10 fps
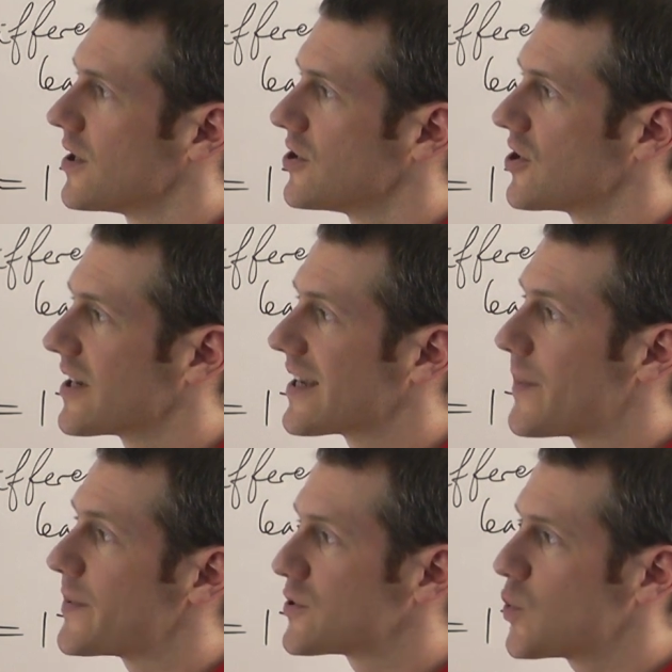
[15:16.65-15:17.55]
you're going to
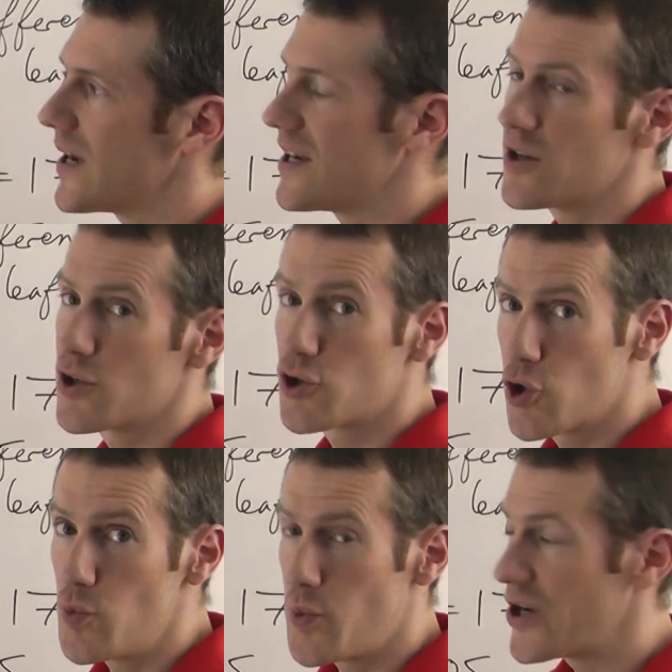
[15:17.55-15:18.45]
get between
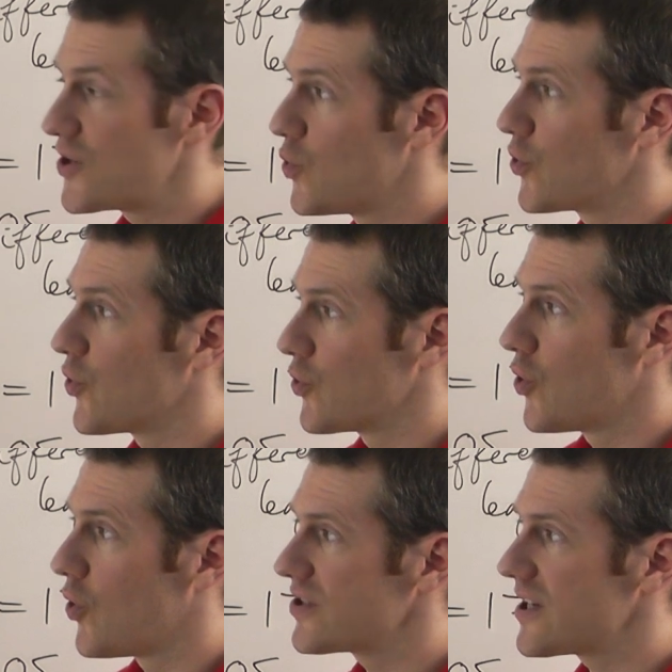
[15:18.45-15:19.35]

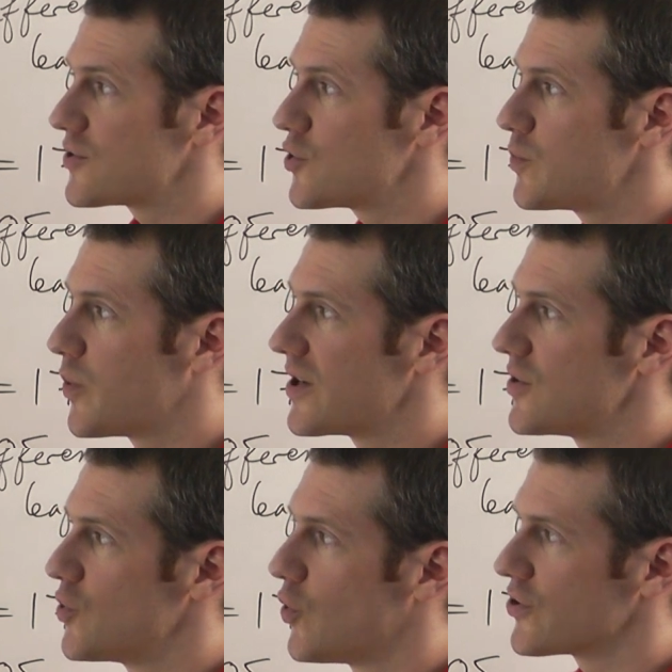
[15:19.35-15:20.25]
2.000 and
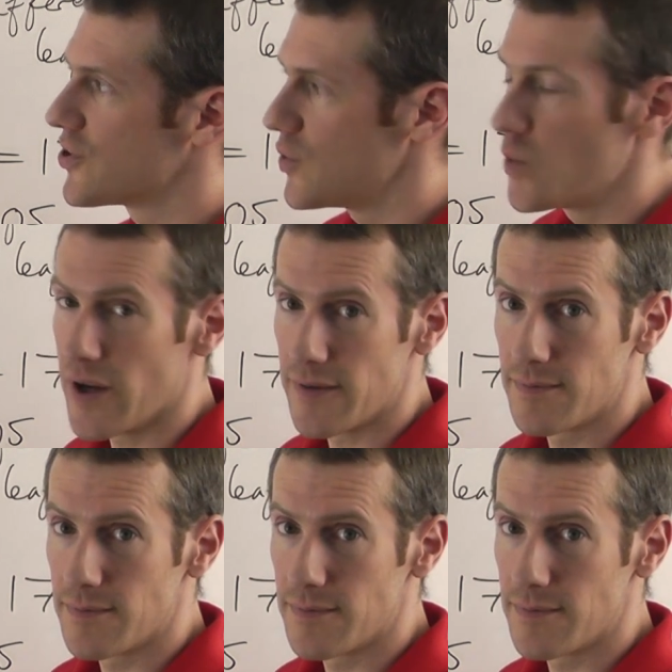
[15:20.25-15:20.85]
2.021.